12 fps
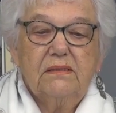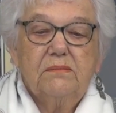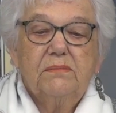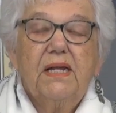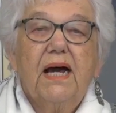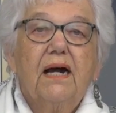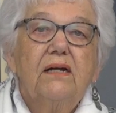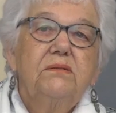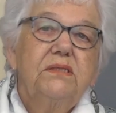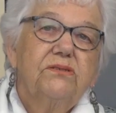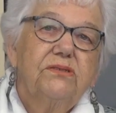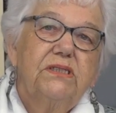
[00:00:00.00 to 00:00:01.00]
But how do
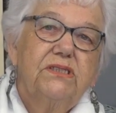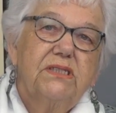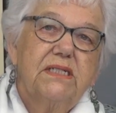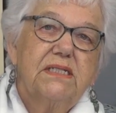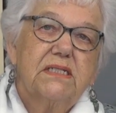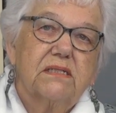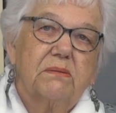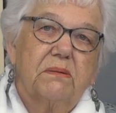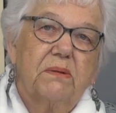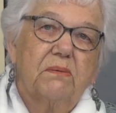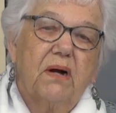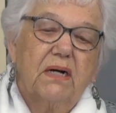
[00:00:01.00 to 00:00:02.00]
we treat Jesus when
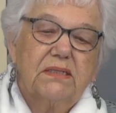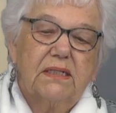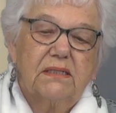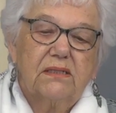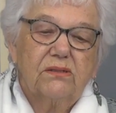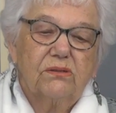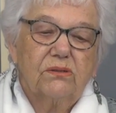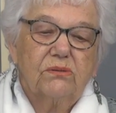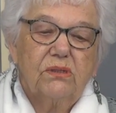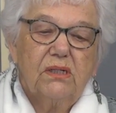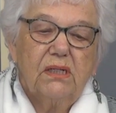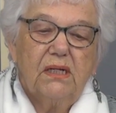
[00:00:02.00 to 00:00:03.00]
we walked into
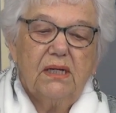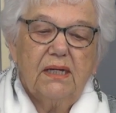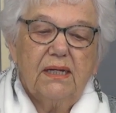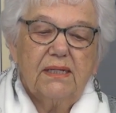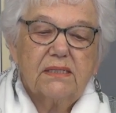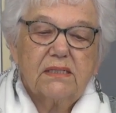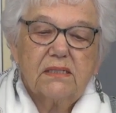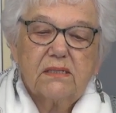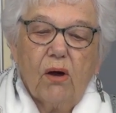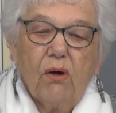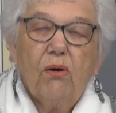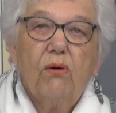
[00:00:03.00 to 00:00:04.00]
his
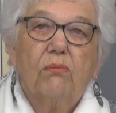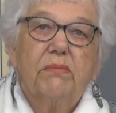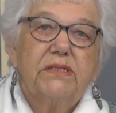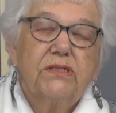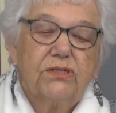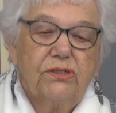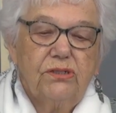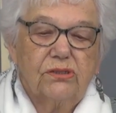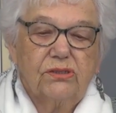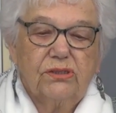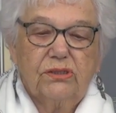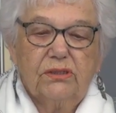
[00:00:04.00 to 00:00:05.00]
home, his
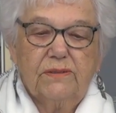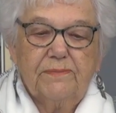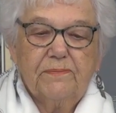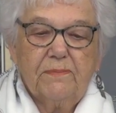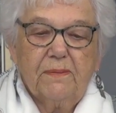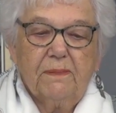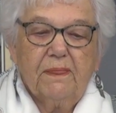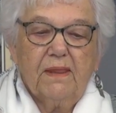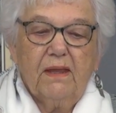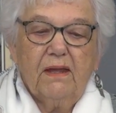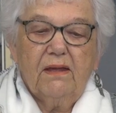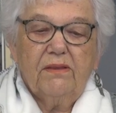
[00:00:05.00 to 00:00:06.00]
church?
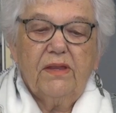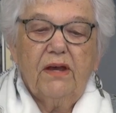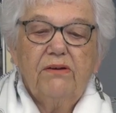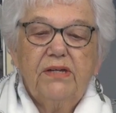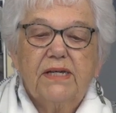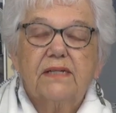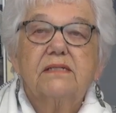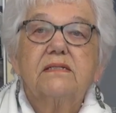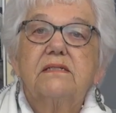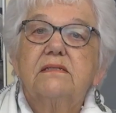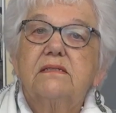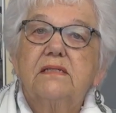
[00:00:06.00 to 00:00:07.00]
There he is,
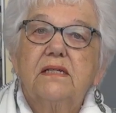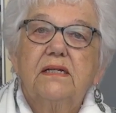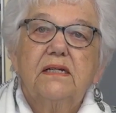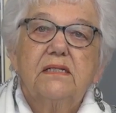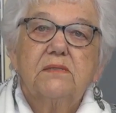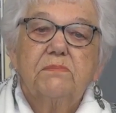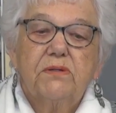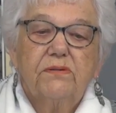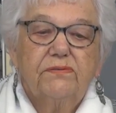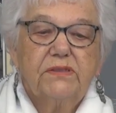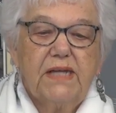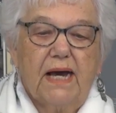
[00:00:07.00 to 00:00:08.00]
sitting in his
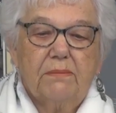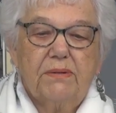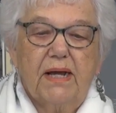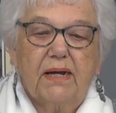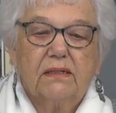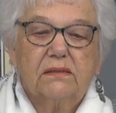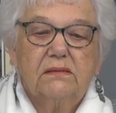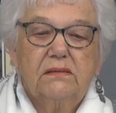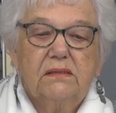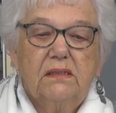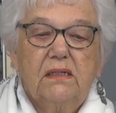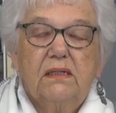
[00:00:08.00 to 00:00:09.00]
beautiful tabernacle,
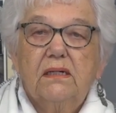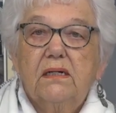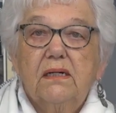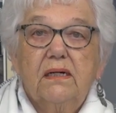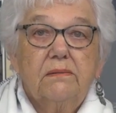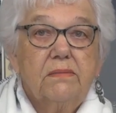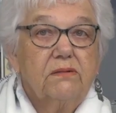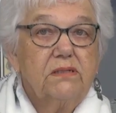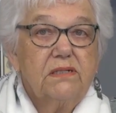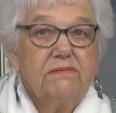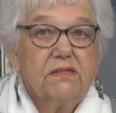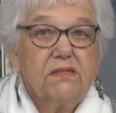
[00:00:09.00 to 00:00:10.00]
and
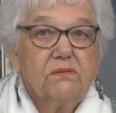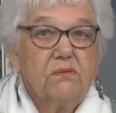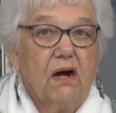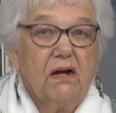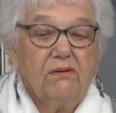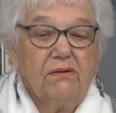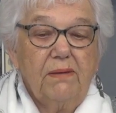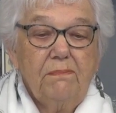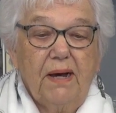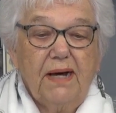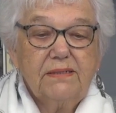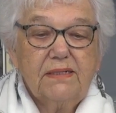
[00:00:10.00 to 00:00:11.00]
most of us walk right
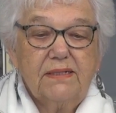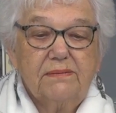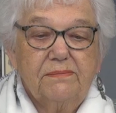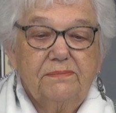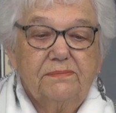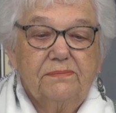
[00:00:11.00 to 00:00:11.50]
past him.